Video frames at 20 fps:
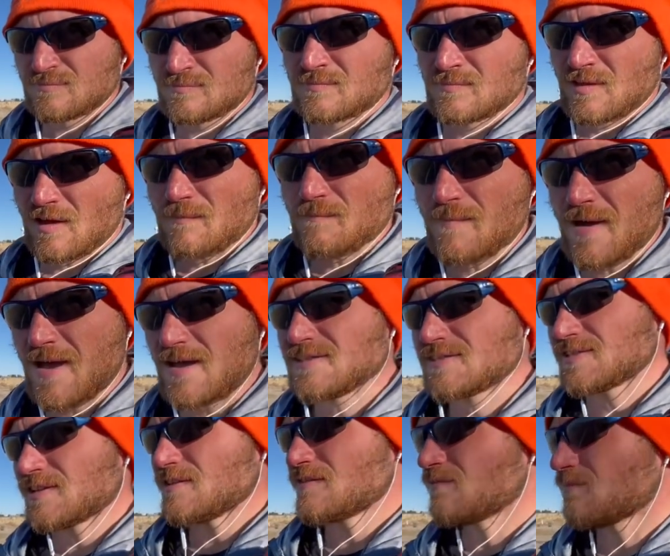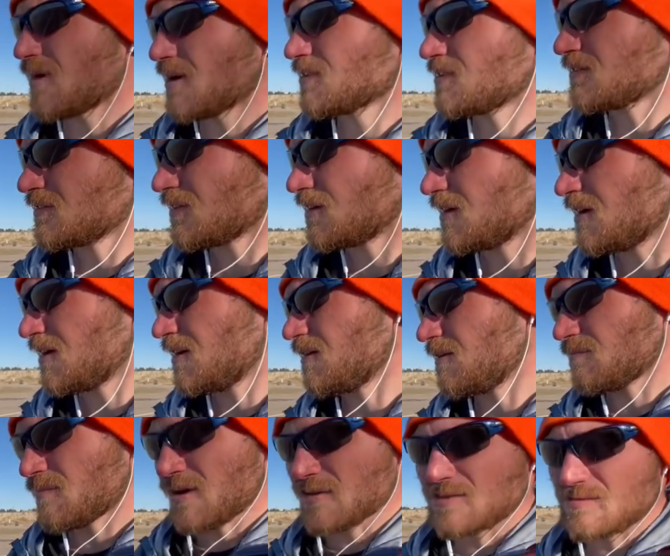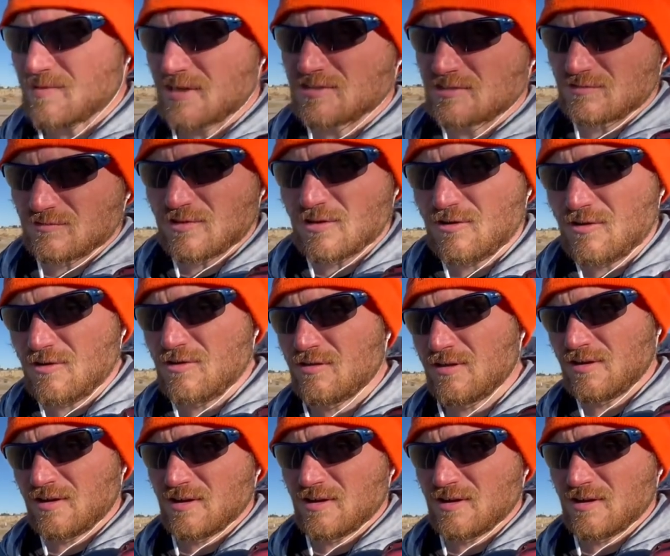massive monumental goal.